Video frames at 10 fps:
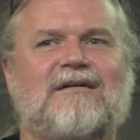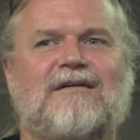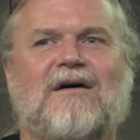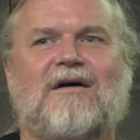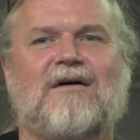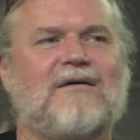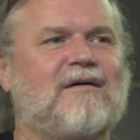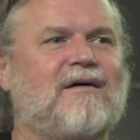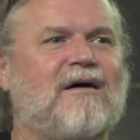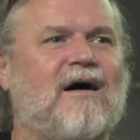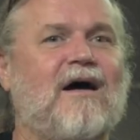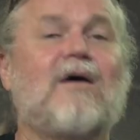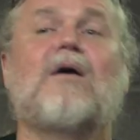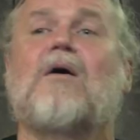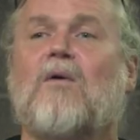No? All right.
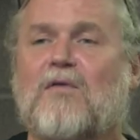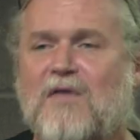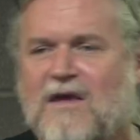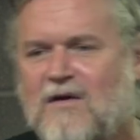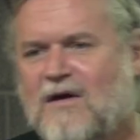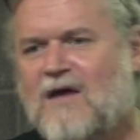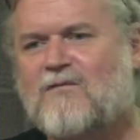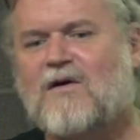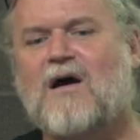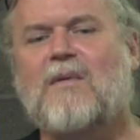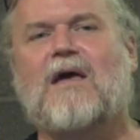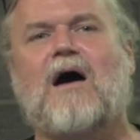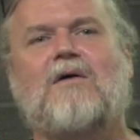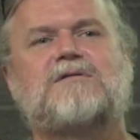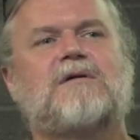Well, thank you again for coming
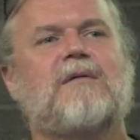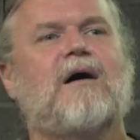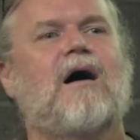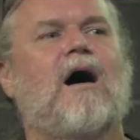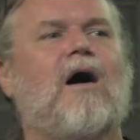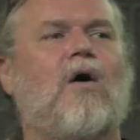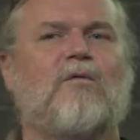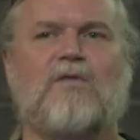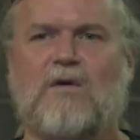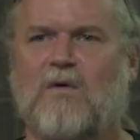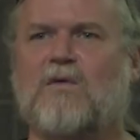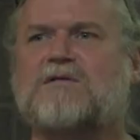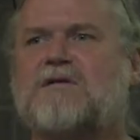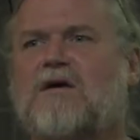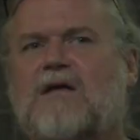out. Uh, hopefully we will
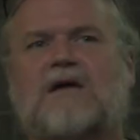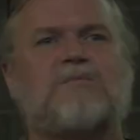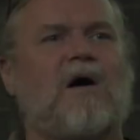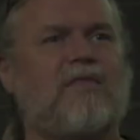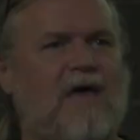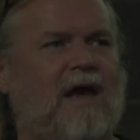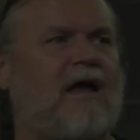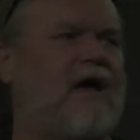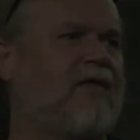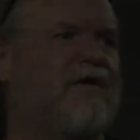see you next month and at other